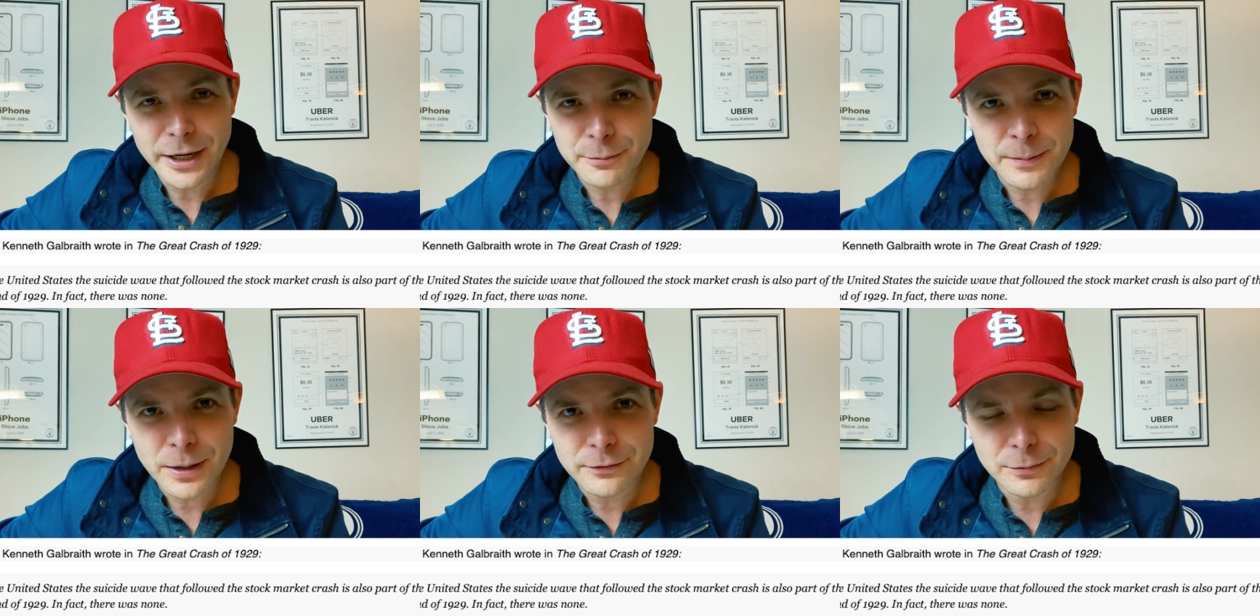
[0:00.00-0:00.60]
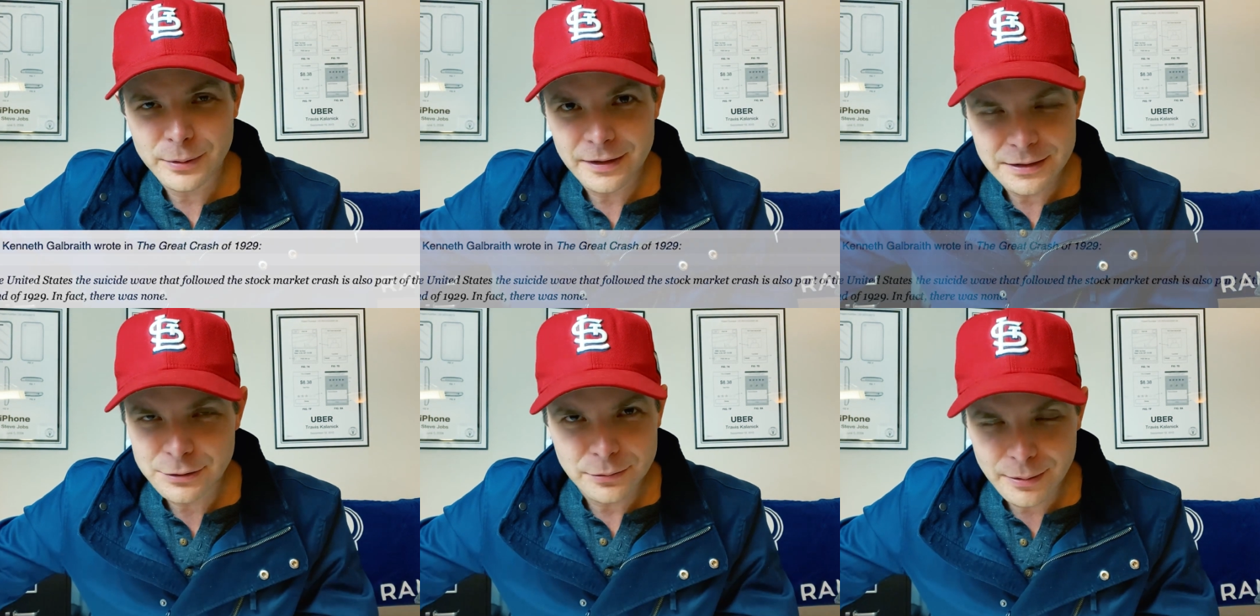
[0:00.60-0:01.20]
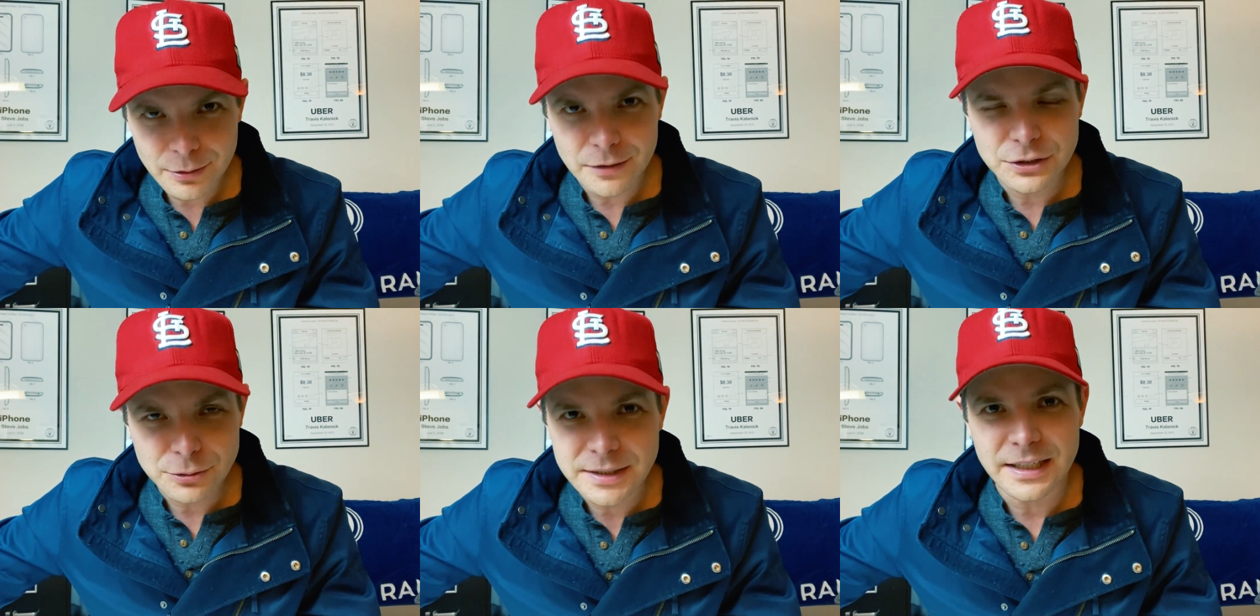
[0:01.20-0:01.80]
Why do people at least remember of
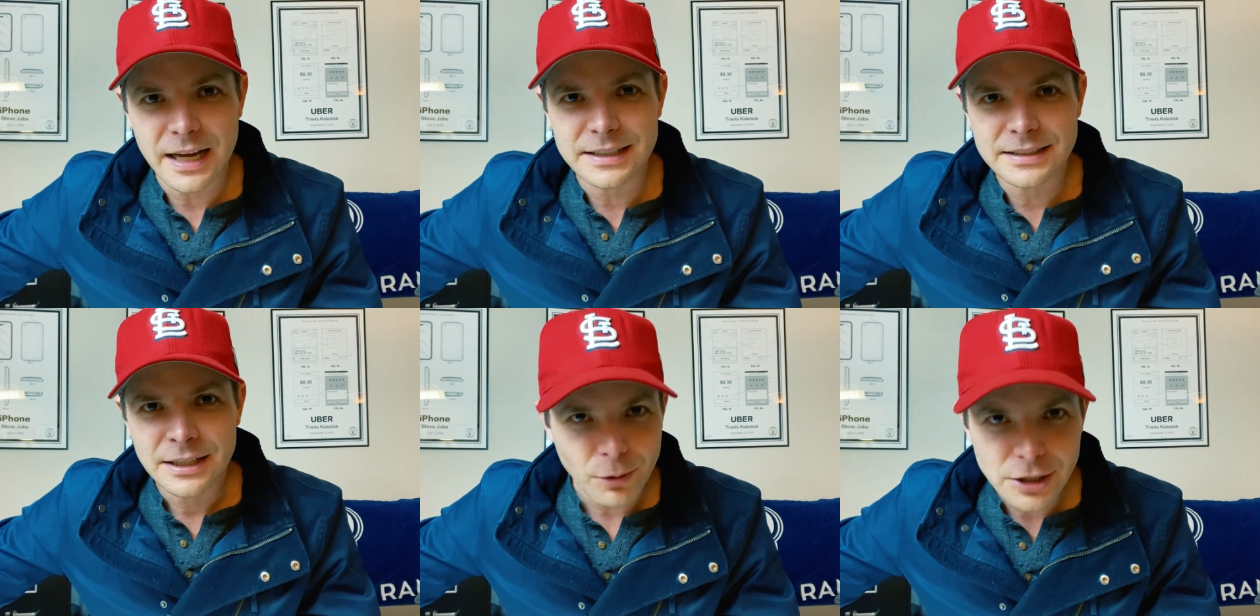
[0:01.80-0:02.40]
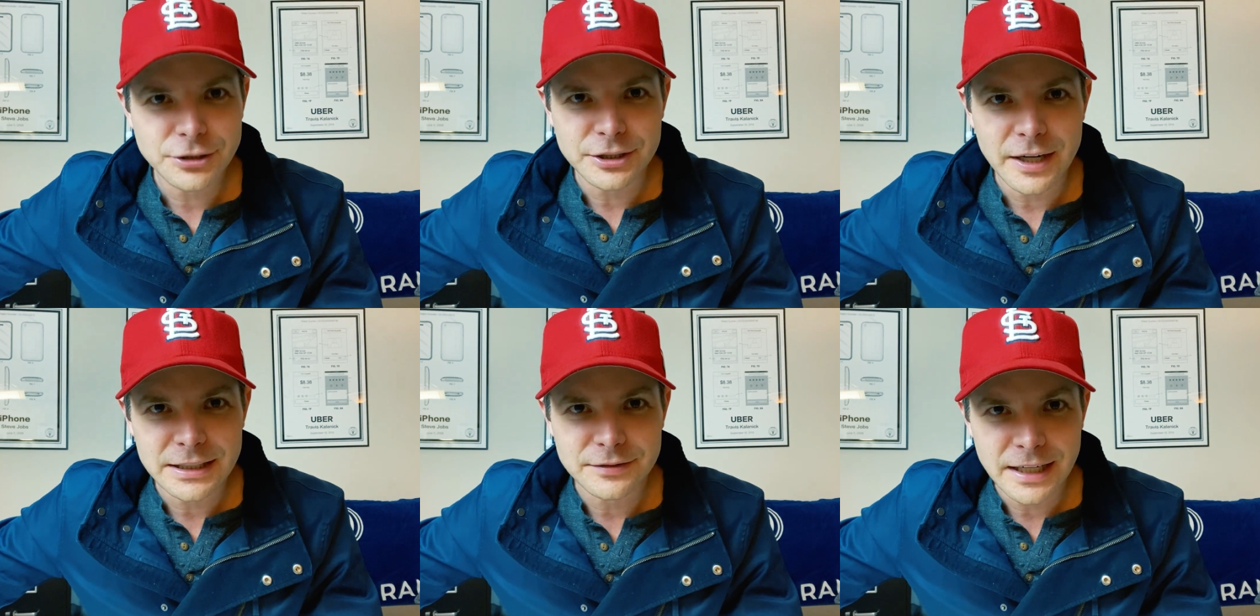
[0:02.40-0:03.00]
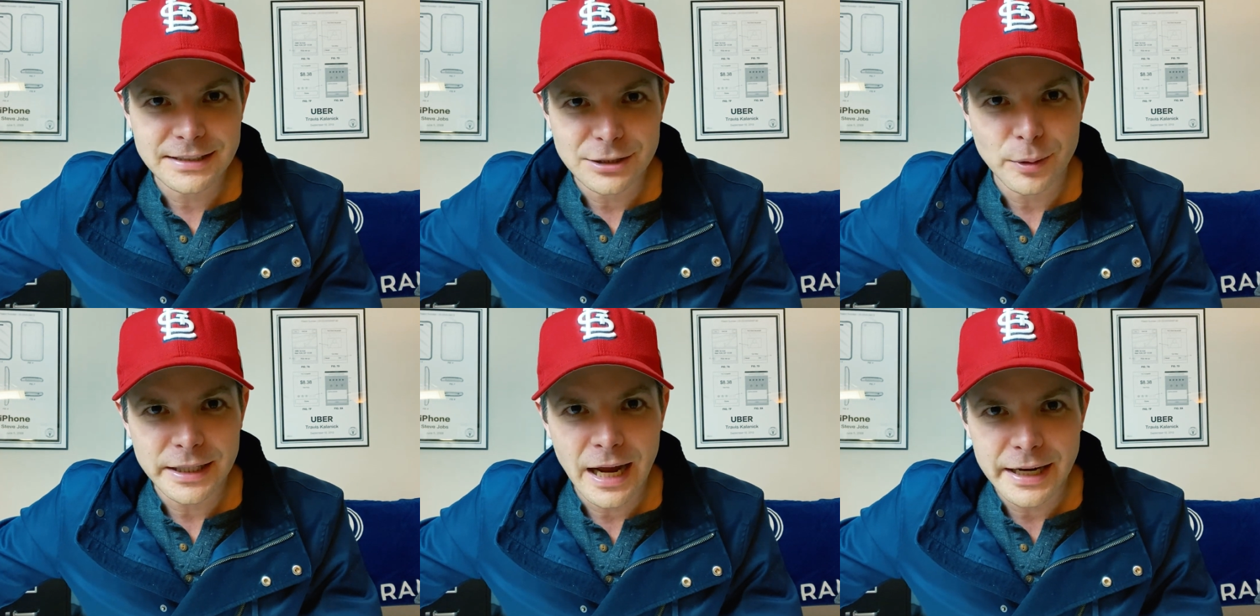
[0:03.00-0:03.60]
suicides from the Wall Street crash of
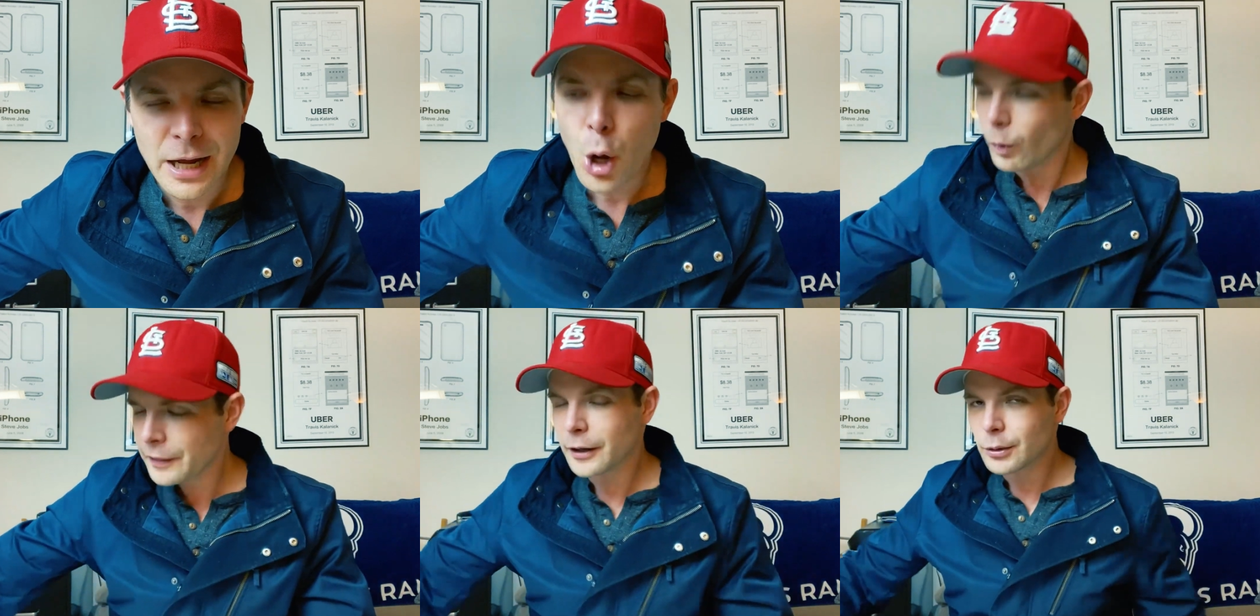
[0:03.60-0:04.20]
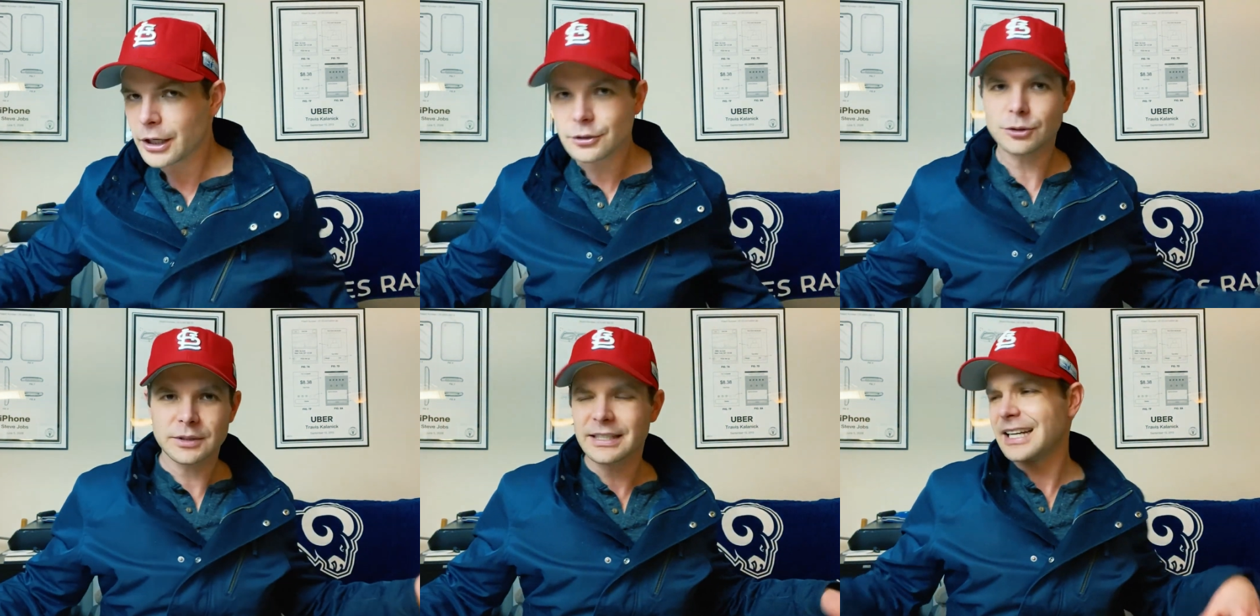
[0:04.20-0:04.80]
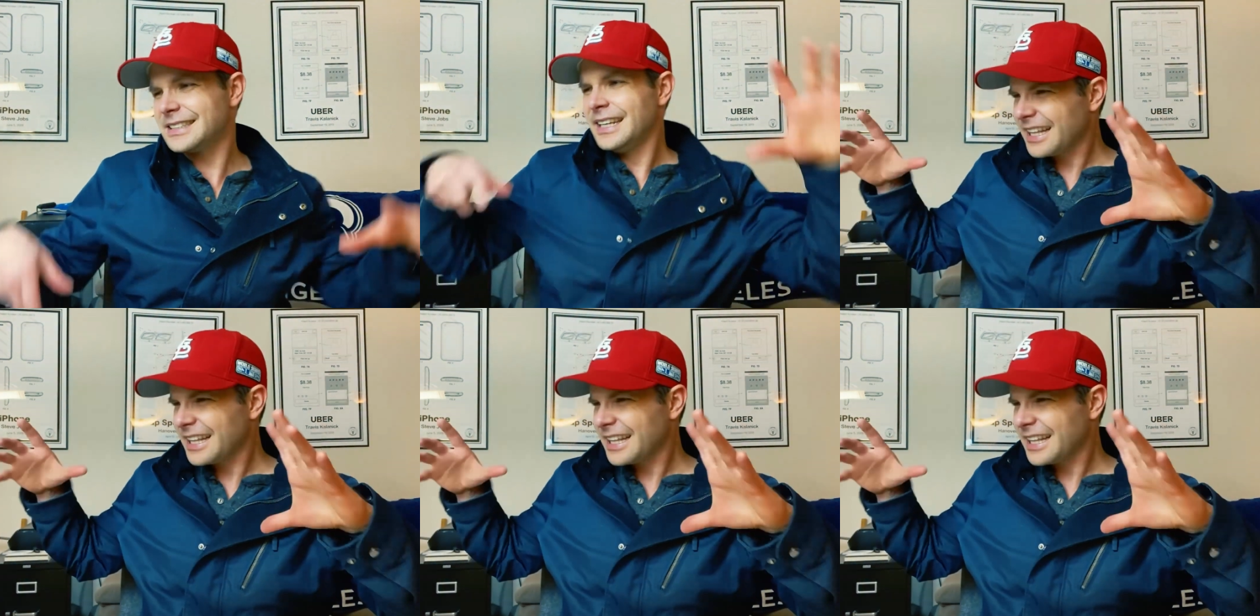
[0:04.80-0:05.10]
1929 when there were no suicides?